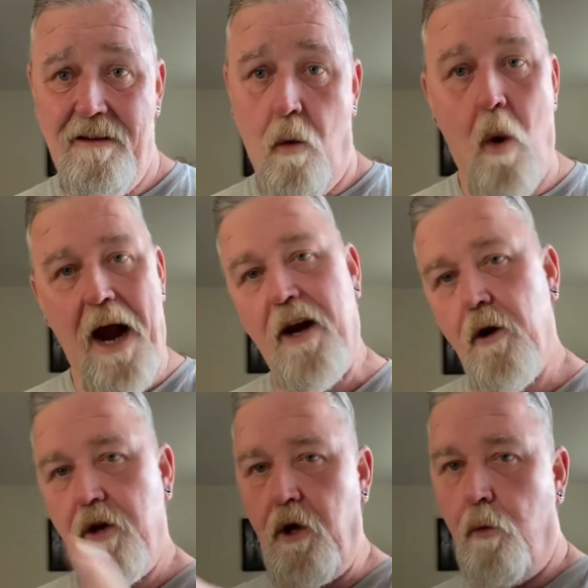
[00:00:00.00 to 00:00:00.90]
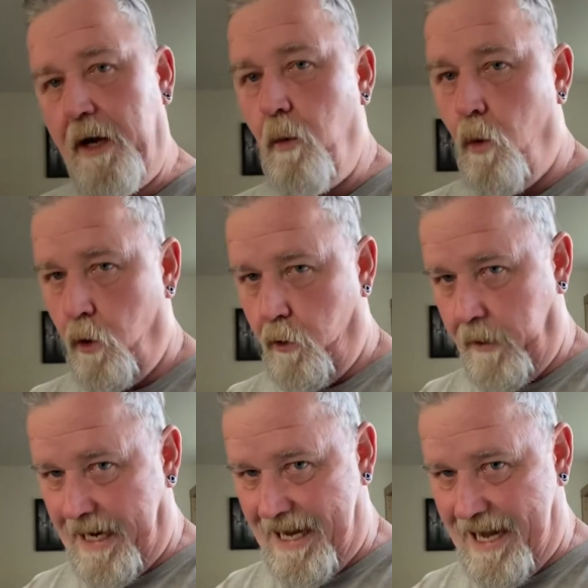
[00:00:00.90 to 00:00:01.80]
why are you
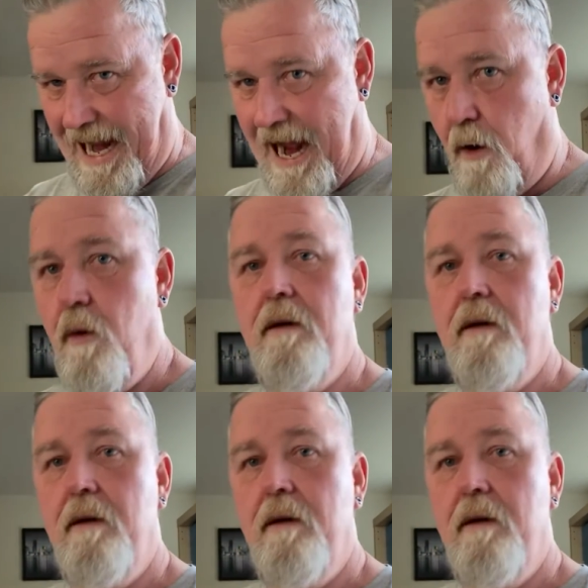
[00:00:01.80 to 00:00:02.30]
reordering it now?